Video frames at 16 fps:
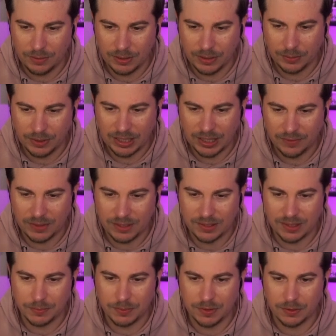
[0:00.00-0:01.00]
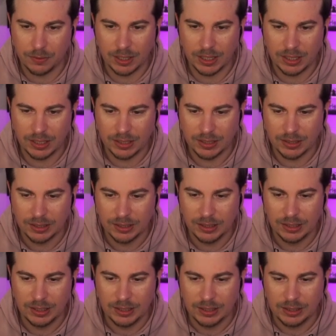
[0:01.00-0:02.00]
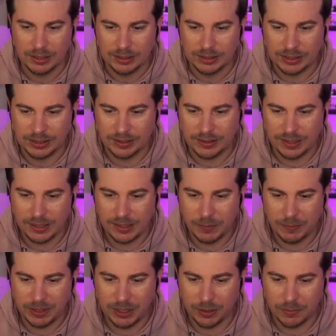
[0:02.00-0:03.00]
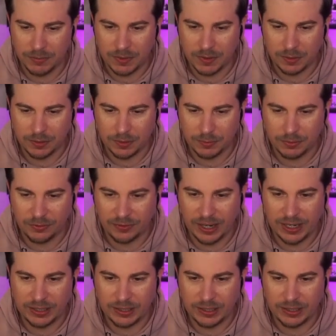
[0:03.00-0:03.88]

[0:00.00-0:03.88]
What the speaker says: that we have the Zeb Striker, I think this becomes fairly